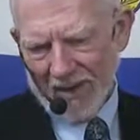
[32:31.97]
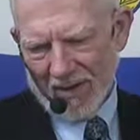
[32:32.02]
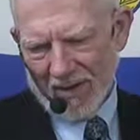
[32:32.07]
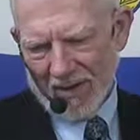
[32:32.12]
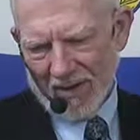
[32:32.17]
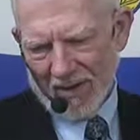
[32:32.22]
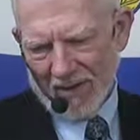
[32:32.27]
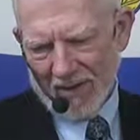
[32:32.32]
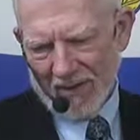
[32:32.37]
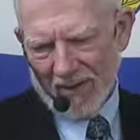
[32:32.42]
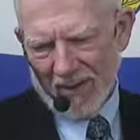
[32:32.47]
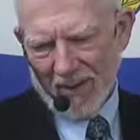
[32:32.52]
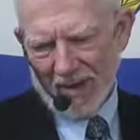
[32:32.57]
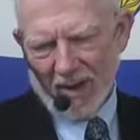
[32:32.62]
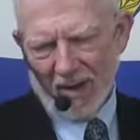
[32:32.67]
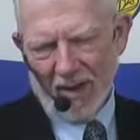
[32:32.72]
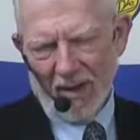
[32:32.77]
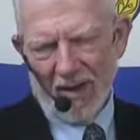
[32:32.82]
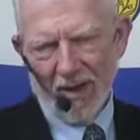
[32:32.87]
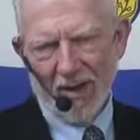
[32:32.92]

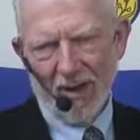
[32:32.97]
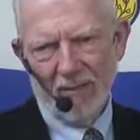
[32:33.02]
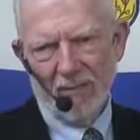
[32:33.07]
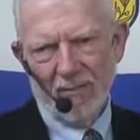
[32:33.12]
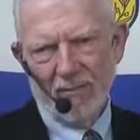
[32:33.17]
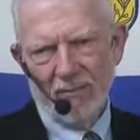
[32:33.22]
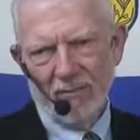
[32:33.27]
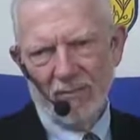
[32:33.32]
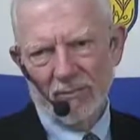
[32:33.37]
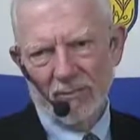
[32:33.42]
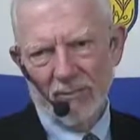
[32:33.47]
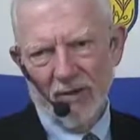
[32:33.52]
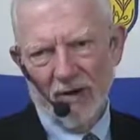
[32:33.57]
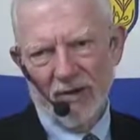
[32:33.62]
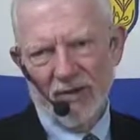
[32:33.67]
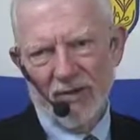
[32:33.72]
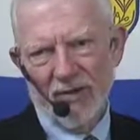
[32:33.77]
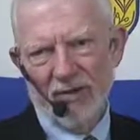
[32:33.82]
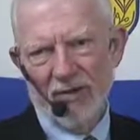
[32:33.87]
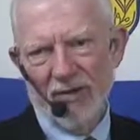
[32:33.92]
the uh,
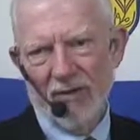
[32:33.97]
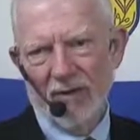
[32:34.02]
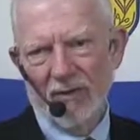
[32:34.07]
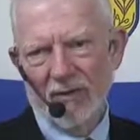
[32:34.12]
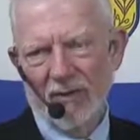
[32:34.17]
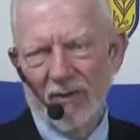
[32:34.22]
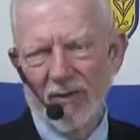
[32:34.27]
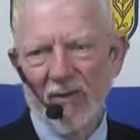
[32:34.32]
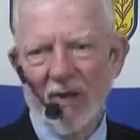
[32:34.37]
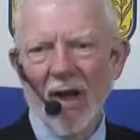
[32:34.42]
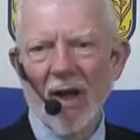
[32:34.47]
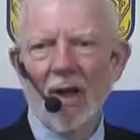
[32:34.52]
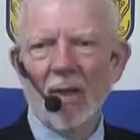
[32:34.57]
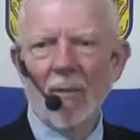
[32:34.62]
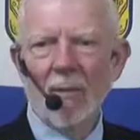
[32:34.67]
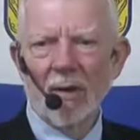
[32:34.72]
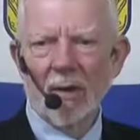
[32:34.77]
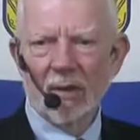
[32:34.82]
presence of defilement.